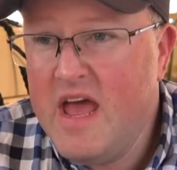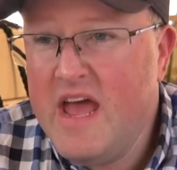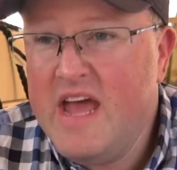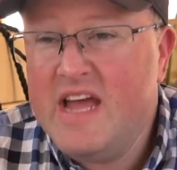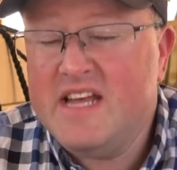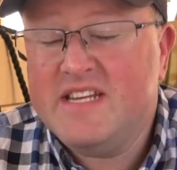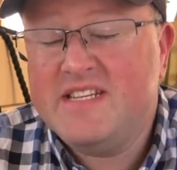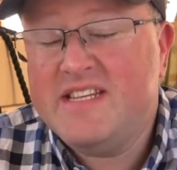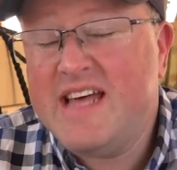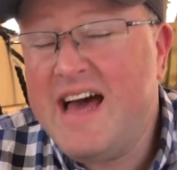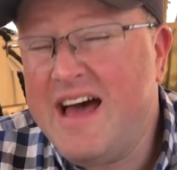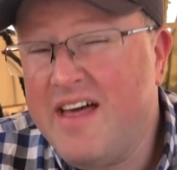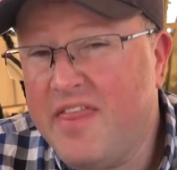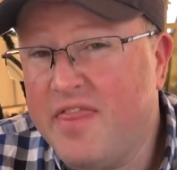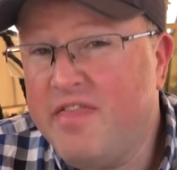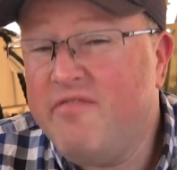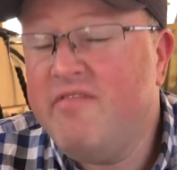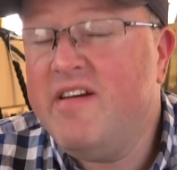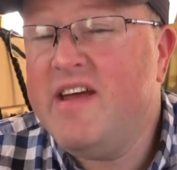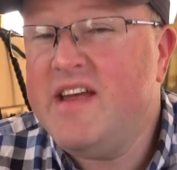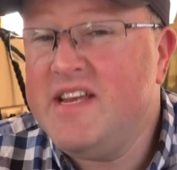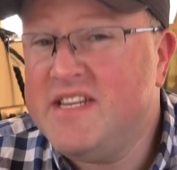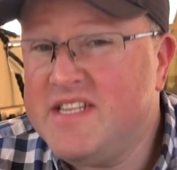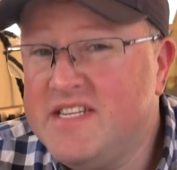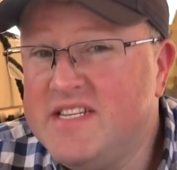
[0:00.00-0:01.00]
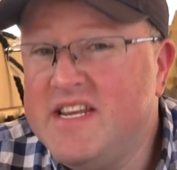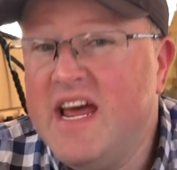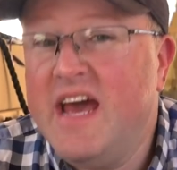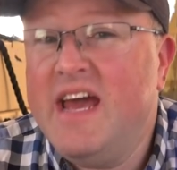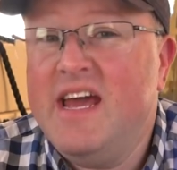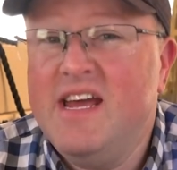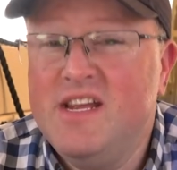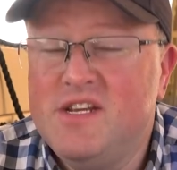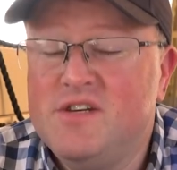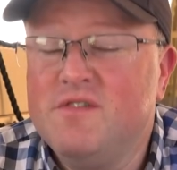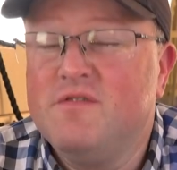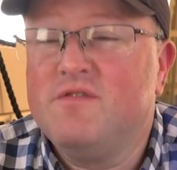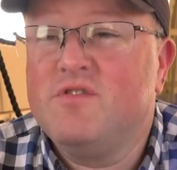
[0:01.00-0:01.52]
It's that three
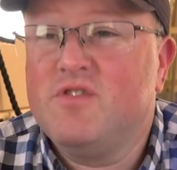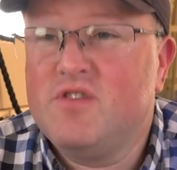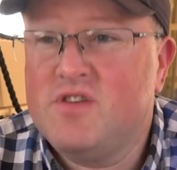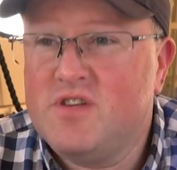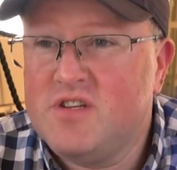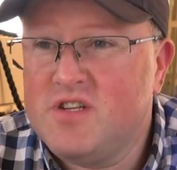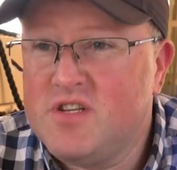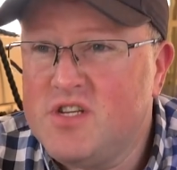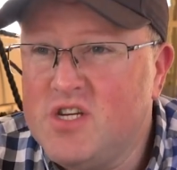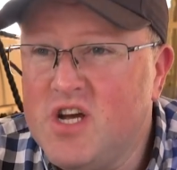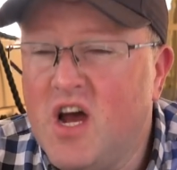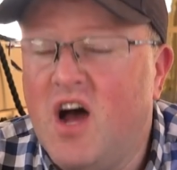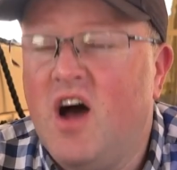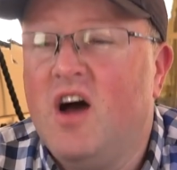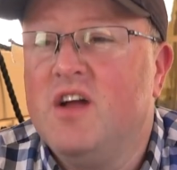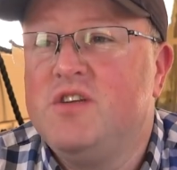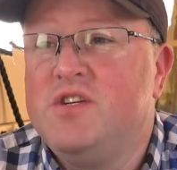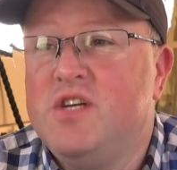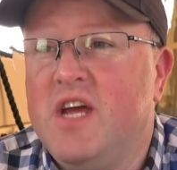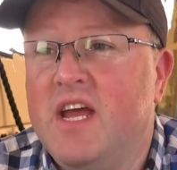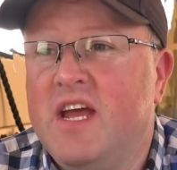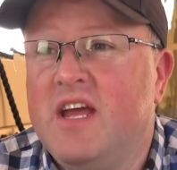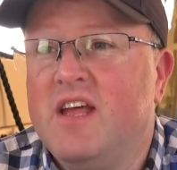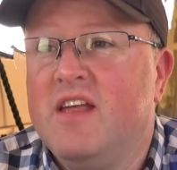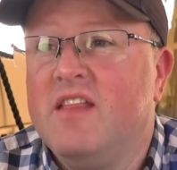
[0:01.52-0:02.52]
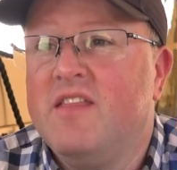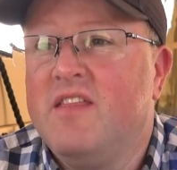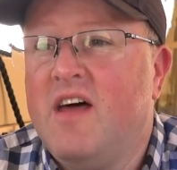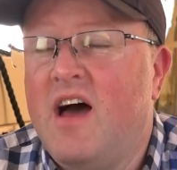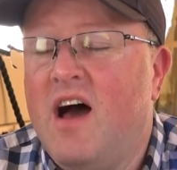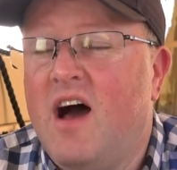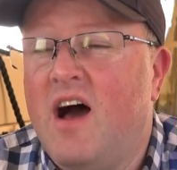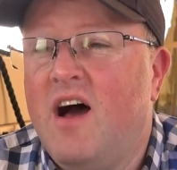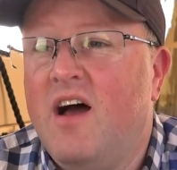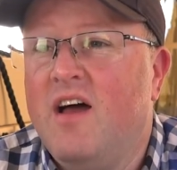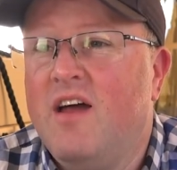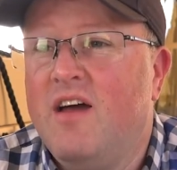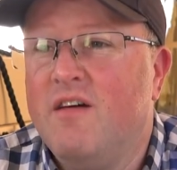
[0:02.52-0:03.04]
stage of charging that
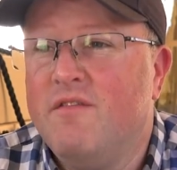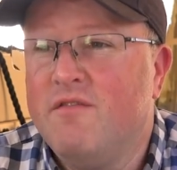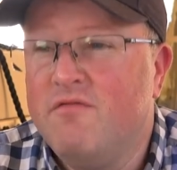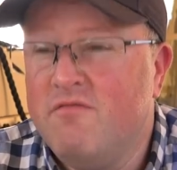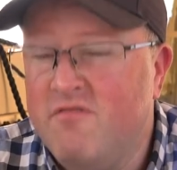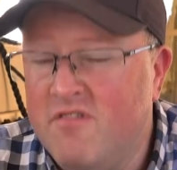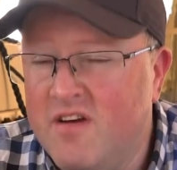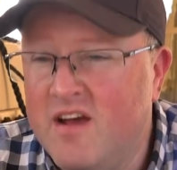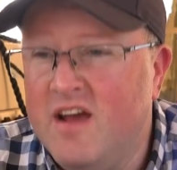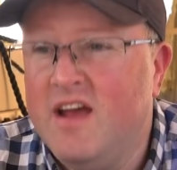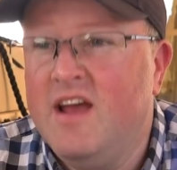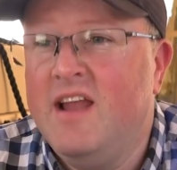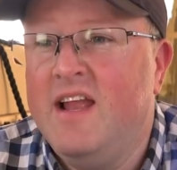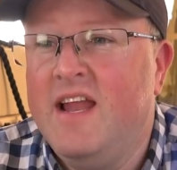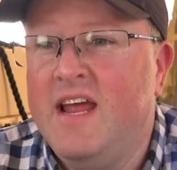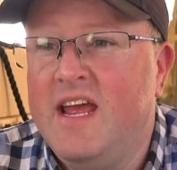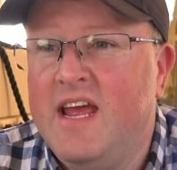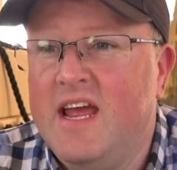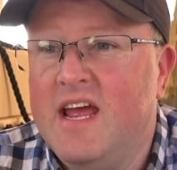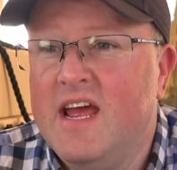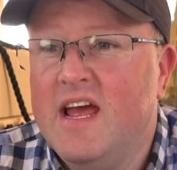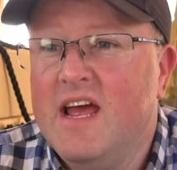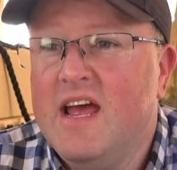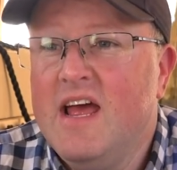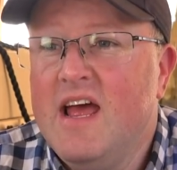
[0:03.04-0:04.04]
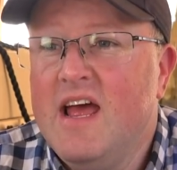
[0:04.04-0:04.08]
I have really